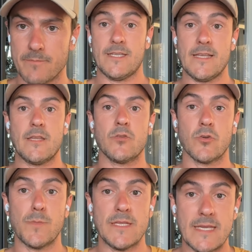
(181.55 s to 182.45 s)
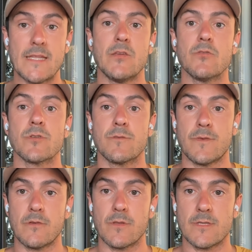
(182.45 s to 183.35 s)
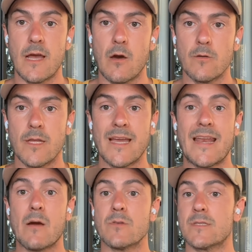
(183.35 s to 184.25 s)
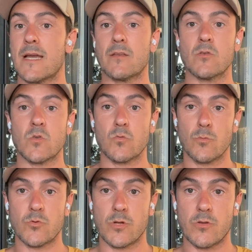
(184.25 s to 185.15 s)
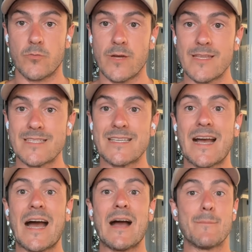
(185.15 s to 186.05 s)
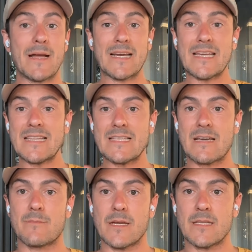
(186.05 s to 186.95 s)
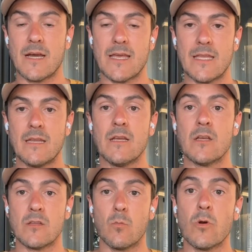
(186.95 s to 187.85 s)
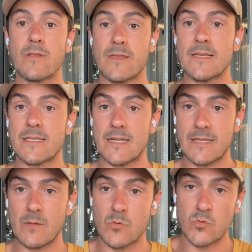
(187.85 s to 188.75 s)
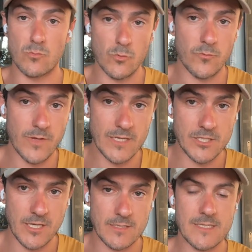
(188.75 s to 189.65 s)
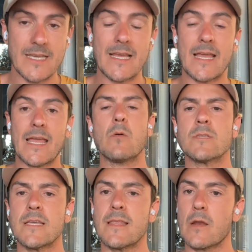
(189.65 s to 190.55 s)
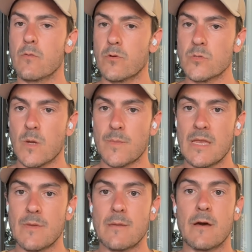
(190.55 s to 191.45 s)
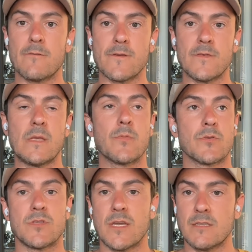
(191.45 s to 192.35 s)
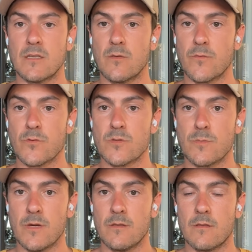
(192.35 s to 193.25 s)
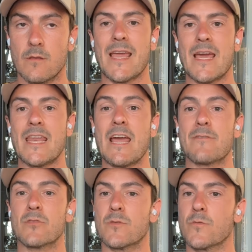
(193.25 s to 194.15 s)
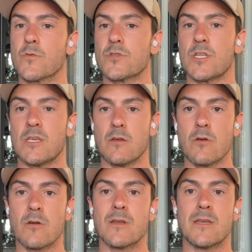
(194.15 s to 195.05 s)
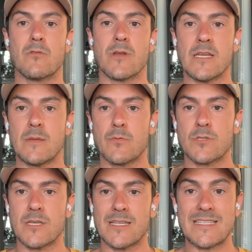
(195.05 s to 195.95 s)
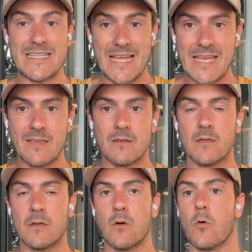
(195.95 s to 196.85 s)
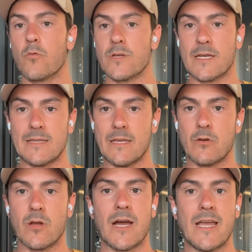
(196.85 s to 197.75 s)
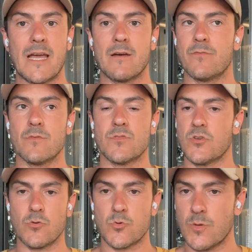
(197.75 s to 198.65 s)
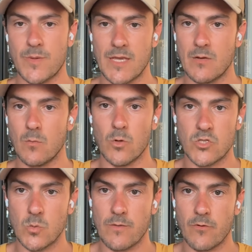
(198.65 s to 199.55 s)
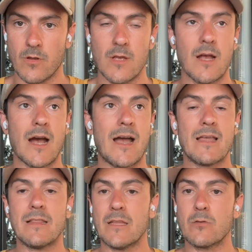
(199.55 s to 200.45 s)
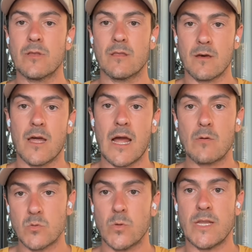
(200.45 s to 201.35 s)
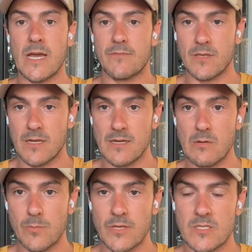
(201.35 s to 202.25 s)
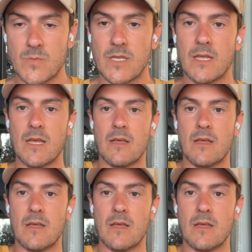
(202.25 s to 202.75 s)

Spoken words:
To say that it took me 10 years to figure this out and I was diagnosed with rheumatoid arthritis, by cutting these out of my diet, one of the things that I did was remove nightshades. I would say that I reduced my pain by about 50% in the first month. And after the first year, near 90%. And today, over a decade later, I have zero joint pain whatsoever. I literally thought I was going to have to get a knee replacement.